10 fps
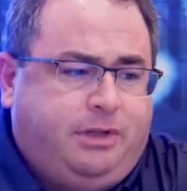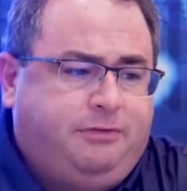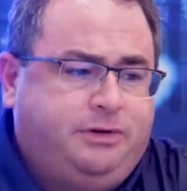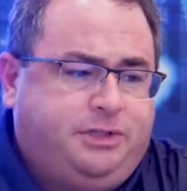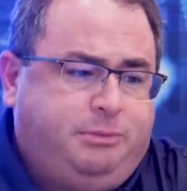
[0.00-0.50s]

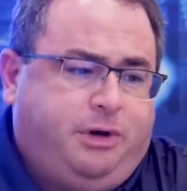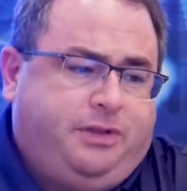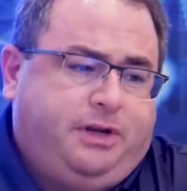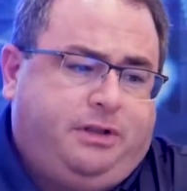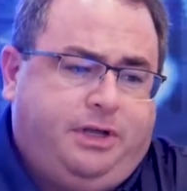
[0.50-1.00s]
leveraging both
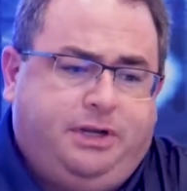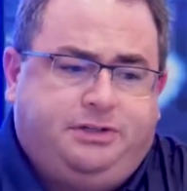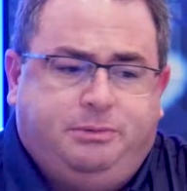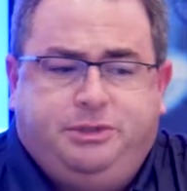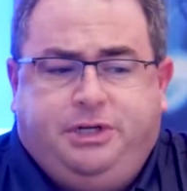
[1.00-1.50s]

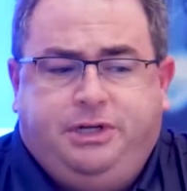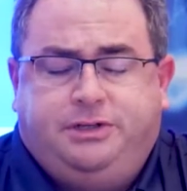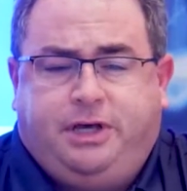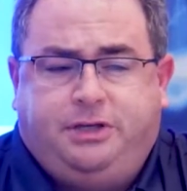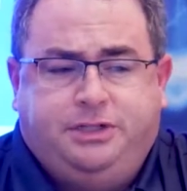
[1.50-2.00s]
analytics and machine
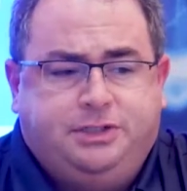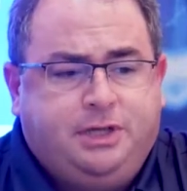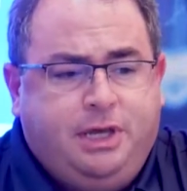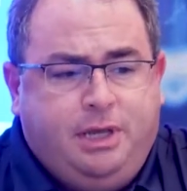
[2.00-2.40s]
intelligence,